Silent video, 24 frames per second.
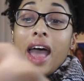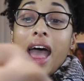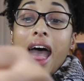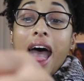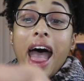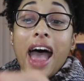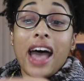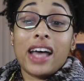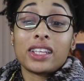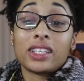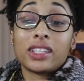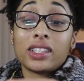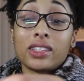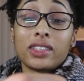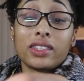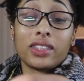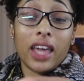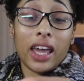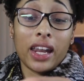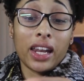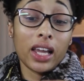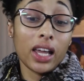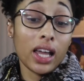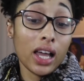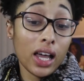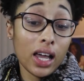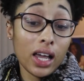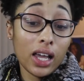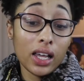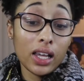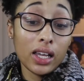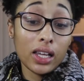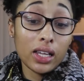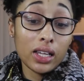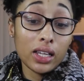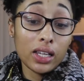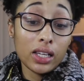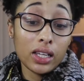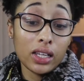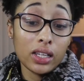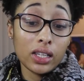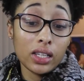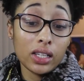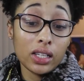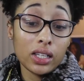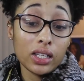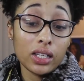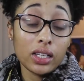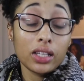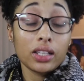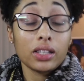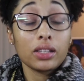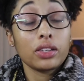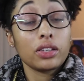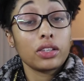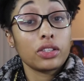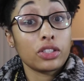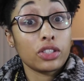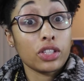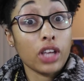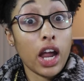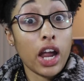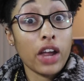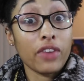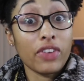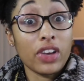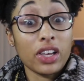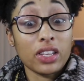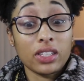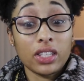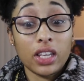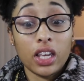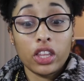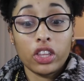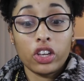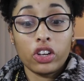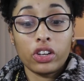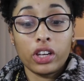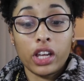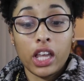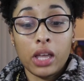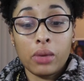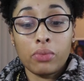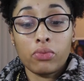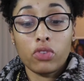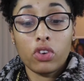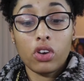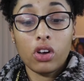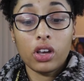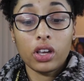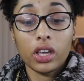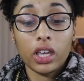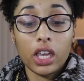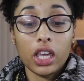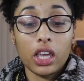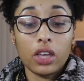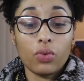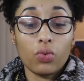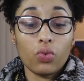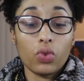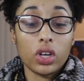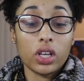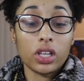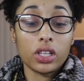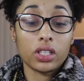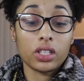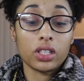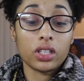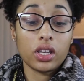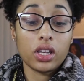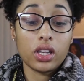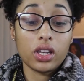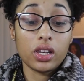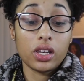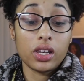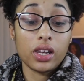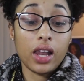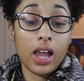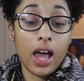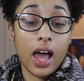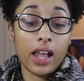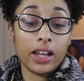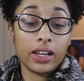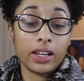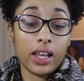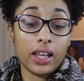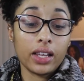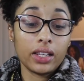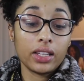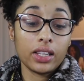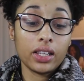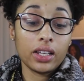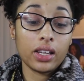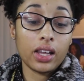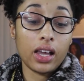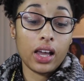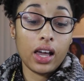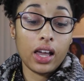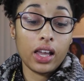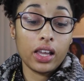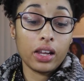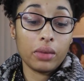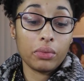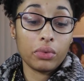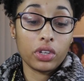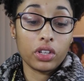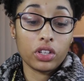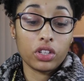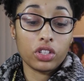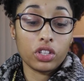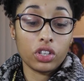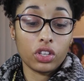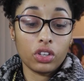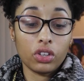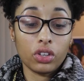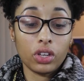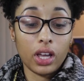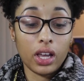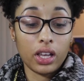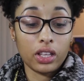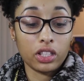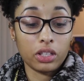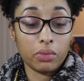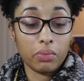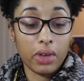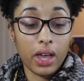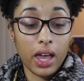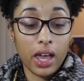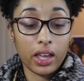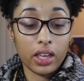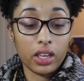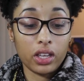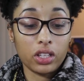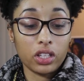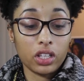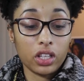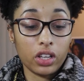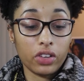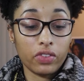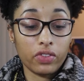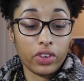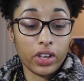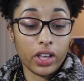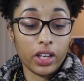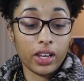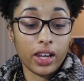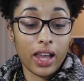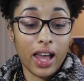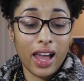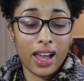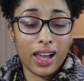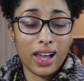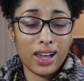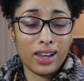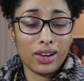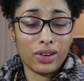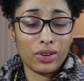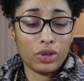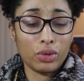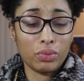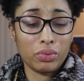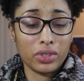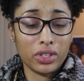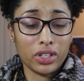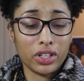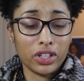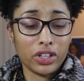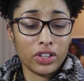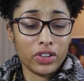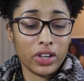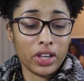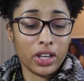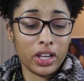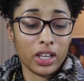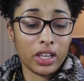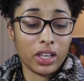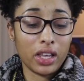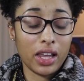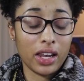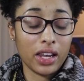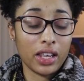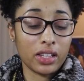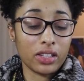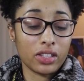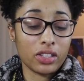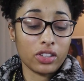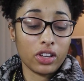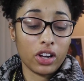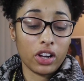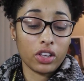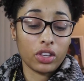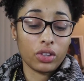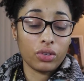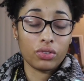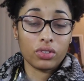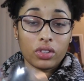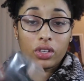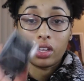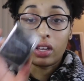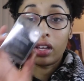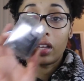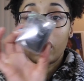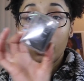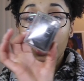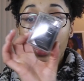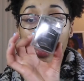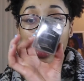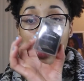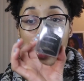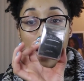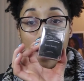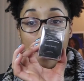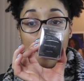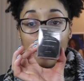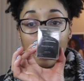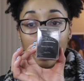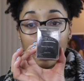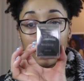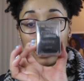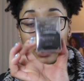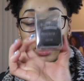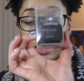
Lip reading: Aesthetica. Sorry if I say their name wrong. It was $9.99. I'm going to show you guys the packaging right now. I kind of opened it already. I didn't start using it. But